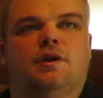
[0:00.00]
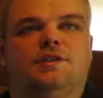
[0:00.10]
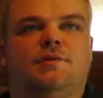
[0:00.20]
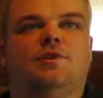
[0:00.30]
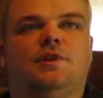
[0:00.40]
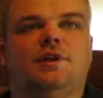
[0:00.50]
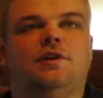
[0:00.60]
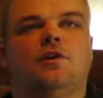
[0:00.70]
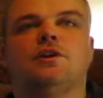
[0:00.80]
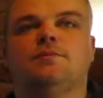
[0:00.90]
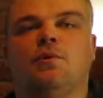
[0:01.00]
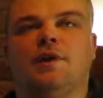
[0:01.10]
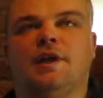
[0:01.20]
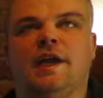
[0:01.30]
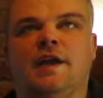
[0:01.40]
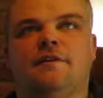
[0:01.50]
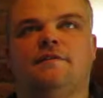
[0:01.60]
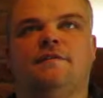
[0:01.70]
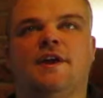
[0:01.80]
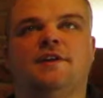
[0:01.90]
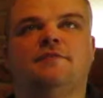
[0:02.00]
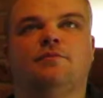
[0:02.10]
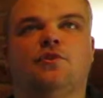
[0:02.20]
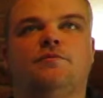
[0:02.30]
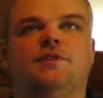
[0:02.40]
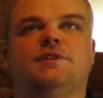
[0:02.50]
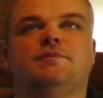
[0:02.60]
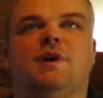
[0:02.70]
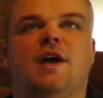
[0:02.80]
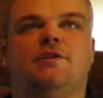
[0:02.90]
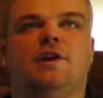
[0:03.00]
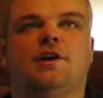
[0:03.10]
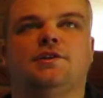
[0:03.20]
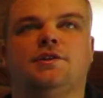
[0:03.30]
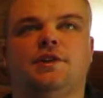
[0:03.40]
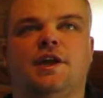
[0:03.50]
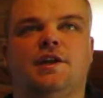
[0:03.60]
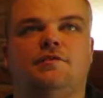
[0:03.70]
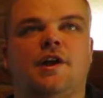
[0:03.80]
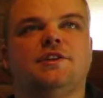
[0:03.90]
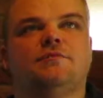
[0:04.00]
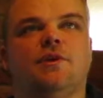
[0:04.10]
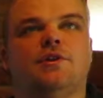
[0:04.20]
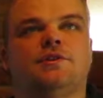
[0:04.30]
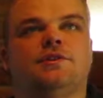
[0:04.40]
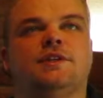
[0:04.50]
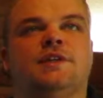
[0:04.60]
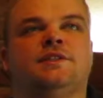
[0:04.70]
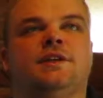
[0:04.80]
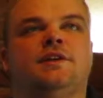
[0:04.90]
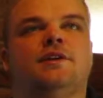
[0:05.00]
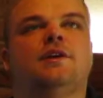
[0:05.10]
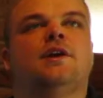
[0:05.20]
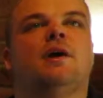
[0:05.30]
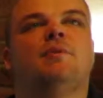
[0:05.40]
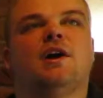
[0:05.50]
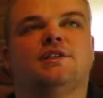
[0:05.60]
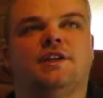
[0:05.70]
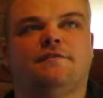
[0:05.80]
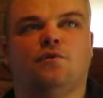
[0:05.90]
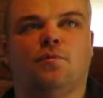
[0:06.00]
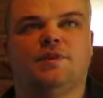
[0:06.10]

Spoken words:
Similarly, Osborne and Gatt found improvements in pain reduction and in range of motion testing amongst their 4